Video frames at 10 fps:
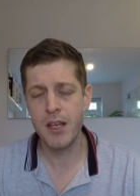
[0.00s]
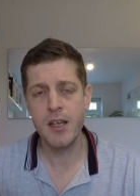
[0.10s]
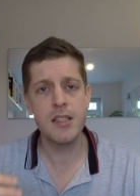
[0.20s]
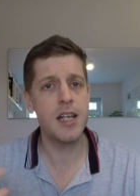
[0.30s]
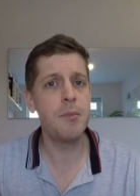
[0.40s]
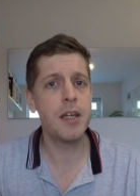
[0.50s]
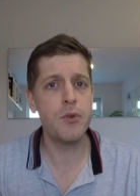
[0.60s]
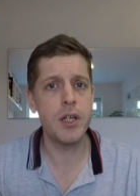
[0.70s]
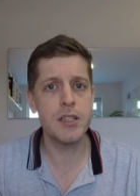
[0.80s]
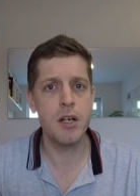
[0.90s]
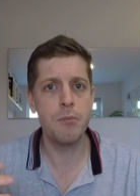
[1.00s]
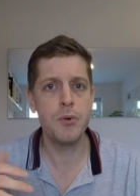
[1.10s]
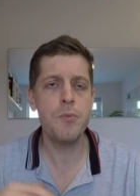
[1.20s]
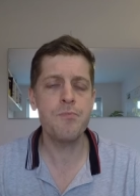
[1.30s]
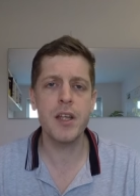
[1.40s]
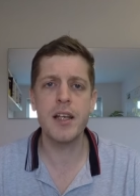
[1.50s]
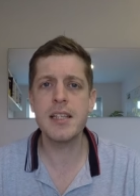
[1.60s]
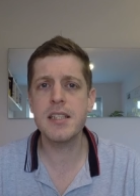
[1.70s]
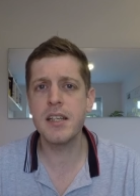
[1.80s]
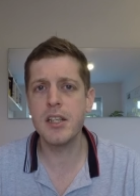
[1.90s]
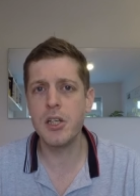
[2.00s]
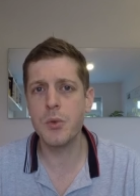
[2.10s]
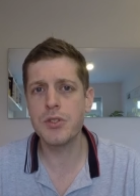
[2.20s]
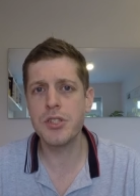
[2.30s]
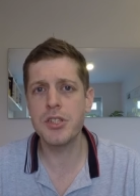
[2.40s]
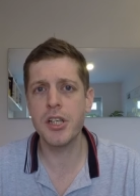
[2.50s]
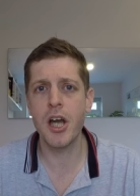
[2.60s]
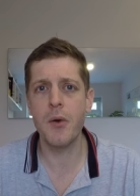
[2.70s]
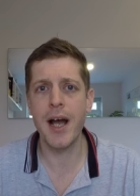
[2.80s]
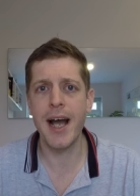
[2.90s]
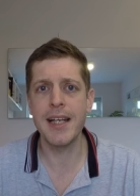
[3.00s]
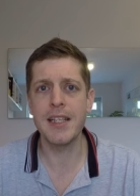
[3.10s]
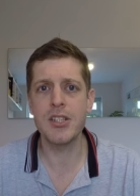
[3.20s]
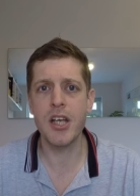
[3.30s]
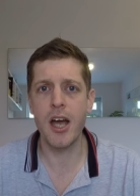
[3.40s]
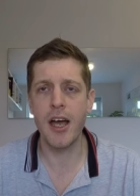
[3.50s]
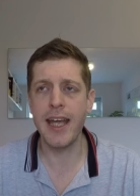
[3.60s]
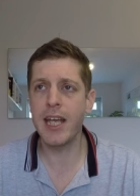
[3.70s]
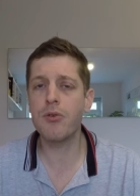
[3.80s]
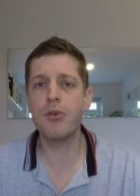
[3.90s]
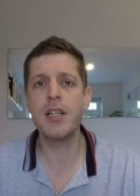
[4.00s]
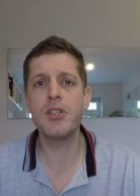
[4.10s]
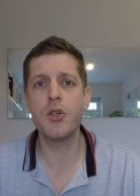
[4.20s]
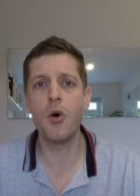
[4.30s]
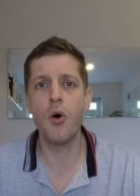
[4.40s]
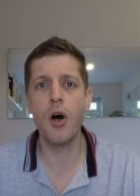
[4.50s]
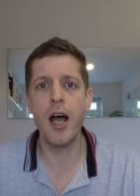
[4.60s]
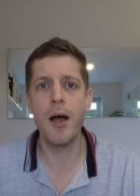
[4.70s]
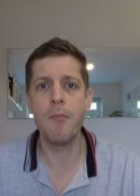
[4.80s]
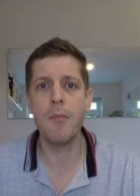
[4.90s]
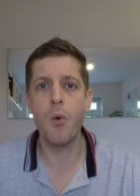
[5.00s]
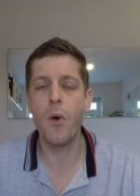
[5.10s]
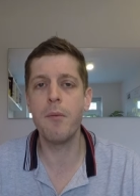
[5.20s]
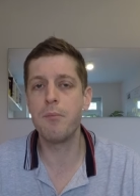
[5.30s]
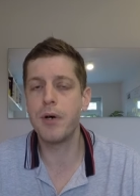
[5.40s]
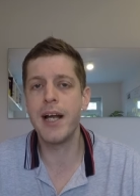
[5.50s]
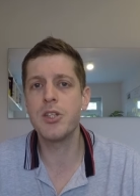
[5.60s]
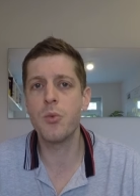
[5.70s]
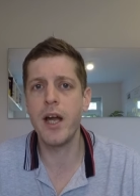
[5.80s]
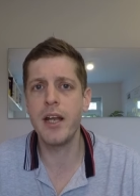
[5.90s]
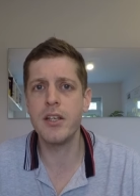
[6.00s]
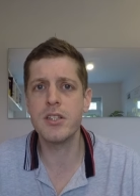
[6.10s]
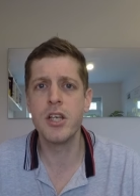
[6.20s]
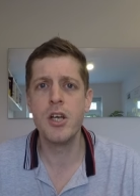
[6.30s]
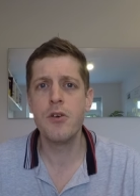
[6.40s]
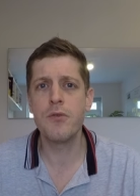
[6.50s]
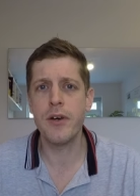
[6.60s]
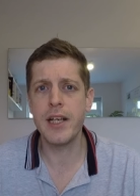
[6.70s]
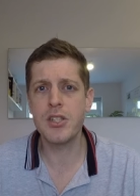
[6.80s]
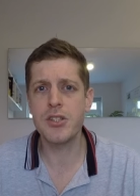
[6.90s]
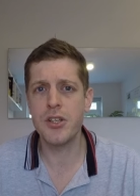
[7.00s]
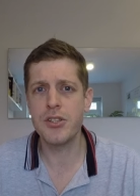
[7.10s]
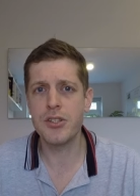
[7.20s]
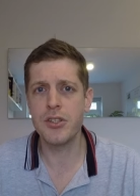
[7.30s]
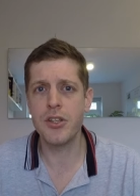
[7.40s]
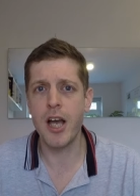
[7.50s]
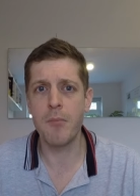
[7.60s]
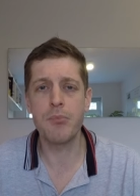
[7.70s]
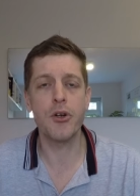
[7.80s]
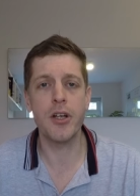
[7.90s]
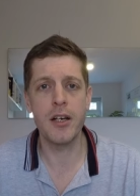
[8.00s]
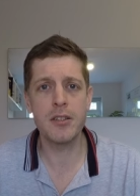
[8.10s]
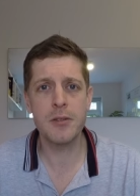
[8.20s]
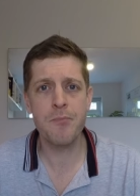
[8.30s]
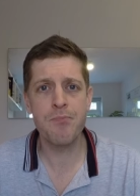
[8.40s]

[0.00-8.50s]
So let me give you an example. Let's say that you wanted to go and uh, increase your um, awa- brand awareness for a certain um, product.